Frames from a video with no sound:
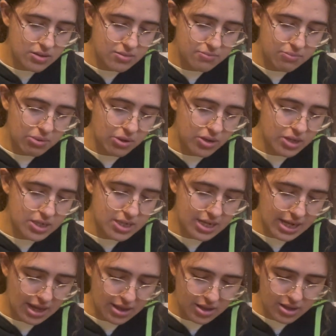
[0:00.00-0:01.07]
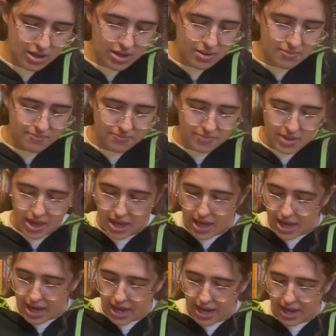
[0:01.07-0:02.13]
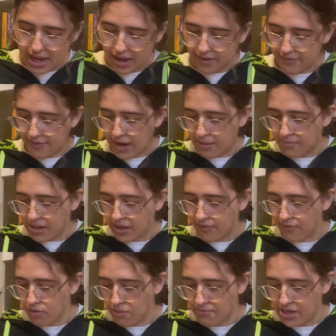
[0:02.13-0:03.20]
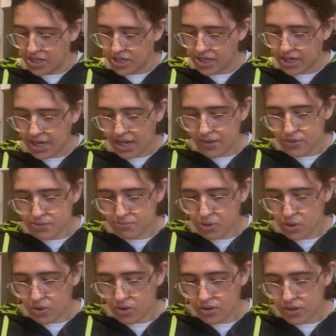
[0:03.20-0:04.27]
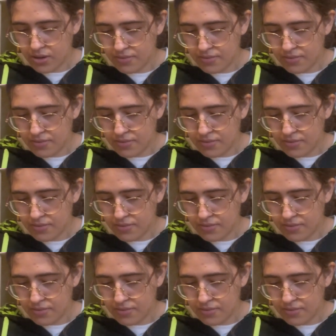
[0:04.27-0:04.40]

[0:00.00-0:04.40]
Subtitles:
put together a family for a mission he was put on.